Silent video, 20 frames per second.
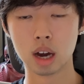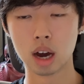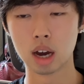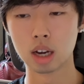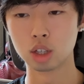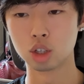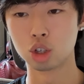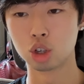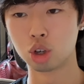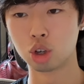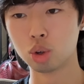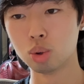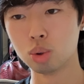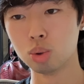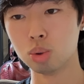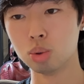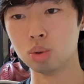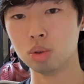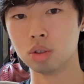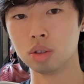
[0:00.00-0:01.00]
I
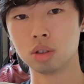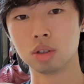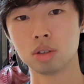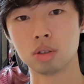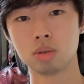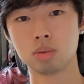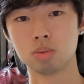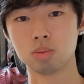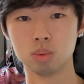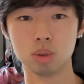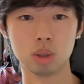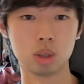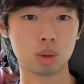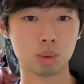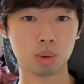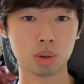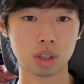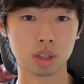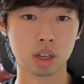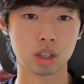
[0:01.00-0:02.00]
choose which
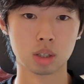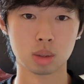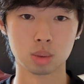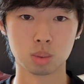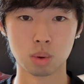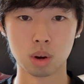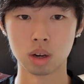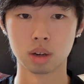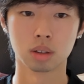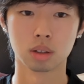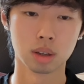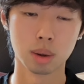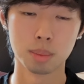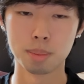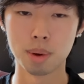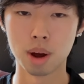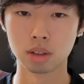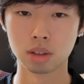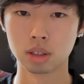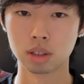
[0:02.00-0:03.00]
ones I just want to
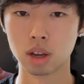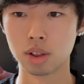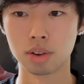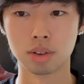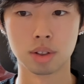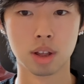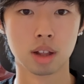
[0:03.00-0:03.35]
compile together that